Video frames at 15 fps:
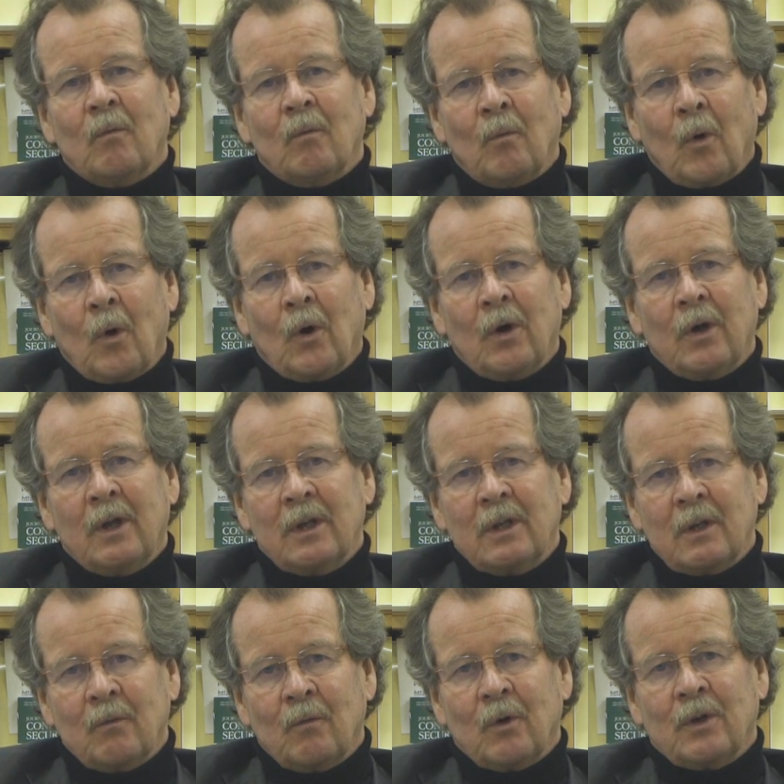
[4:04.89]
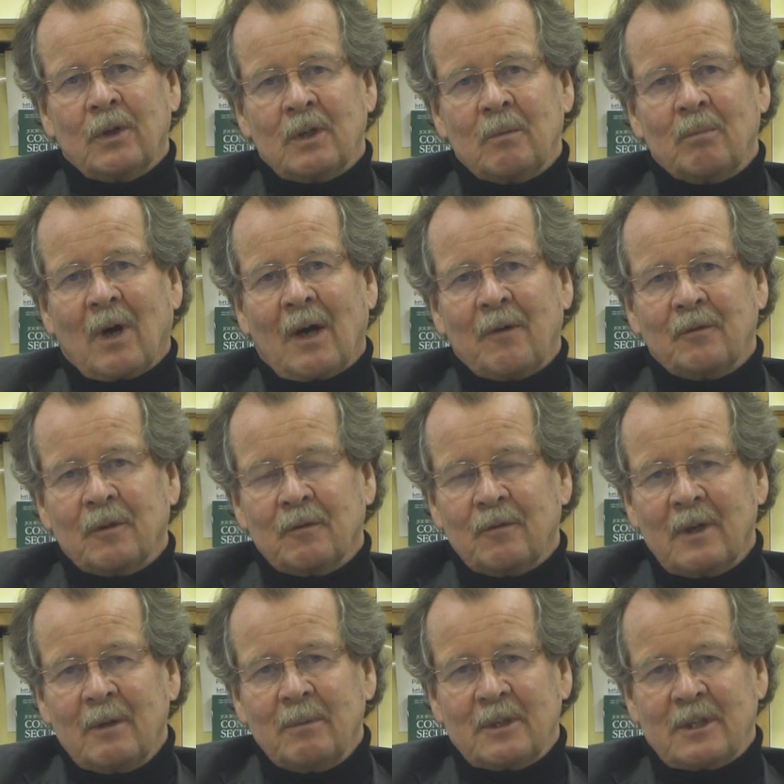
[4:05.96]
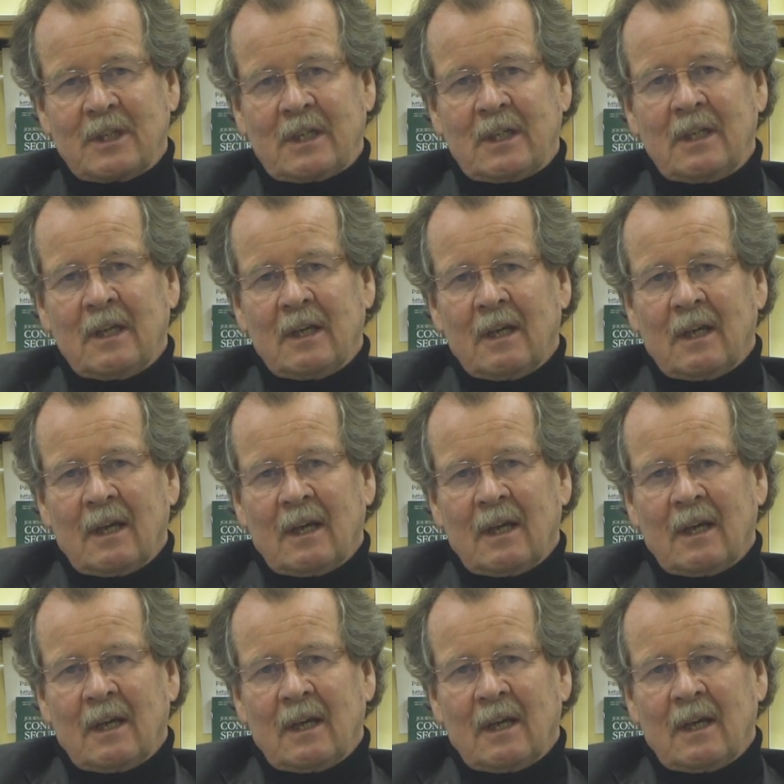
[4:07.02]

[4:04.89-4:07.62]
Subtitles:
where they were deprived of liberty.